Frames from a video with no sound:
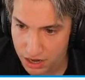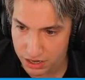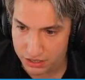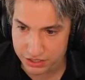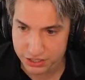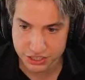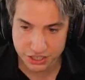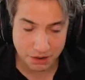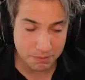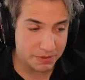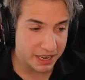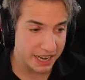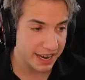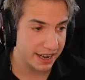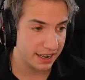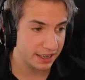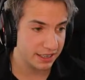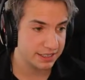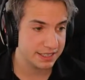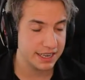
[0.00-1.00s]
Something
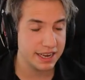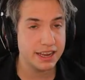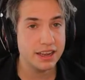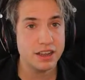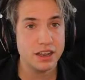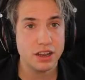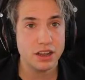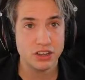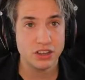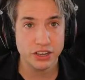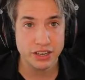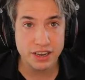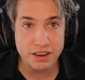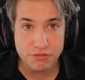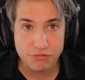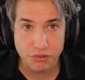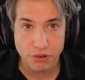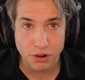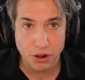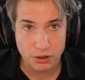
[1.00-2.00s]
else, in the
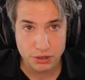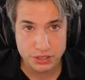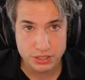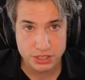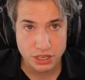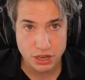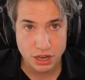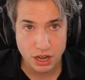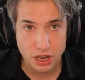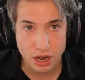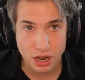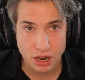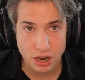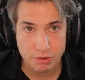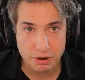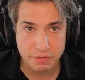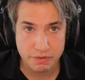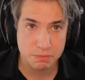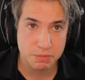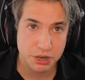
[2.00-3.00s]
default
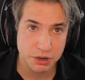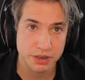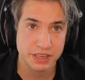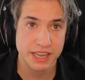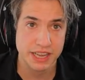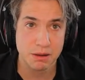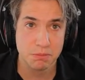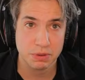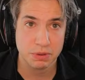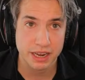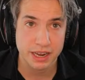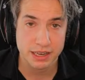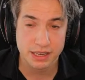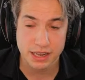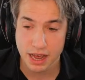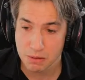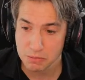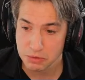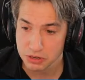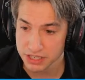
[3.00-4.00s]
Revit Pure
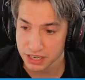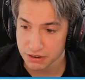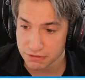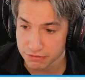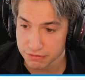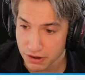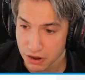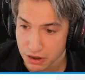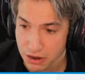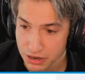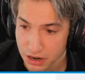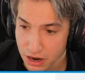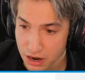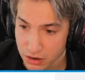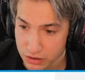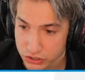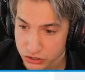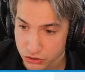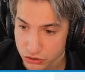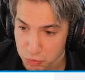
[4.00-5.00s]
template, I'm using a font
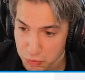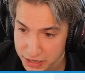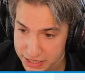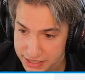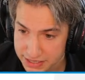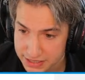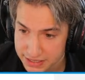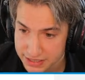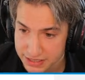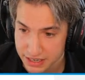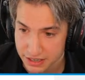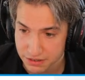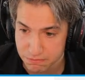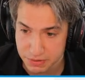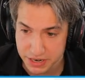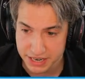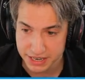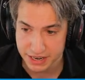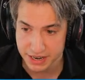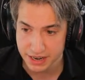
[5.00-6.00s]
called Swiss
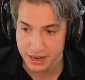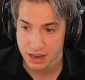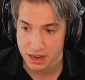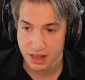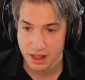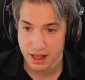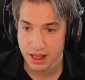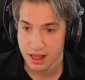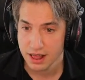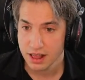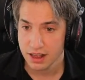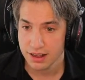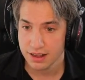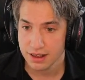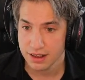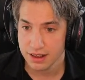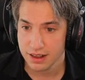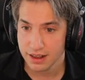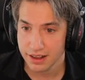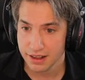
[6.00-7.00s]
CNBT.
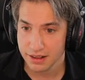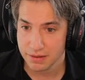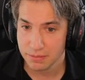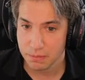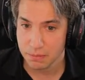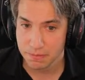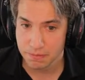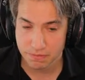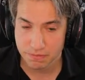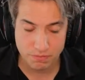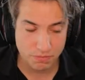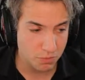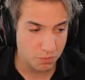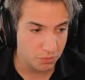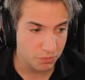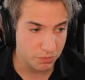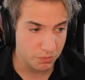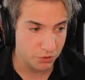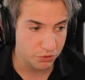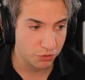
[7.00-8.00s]

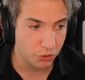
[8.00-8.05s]
But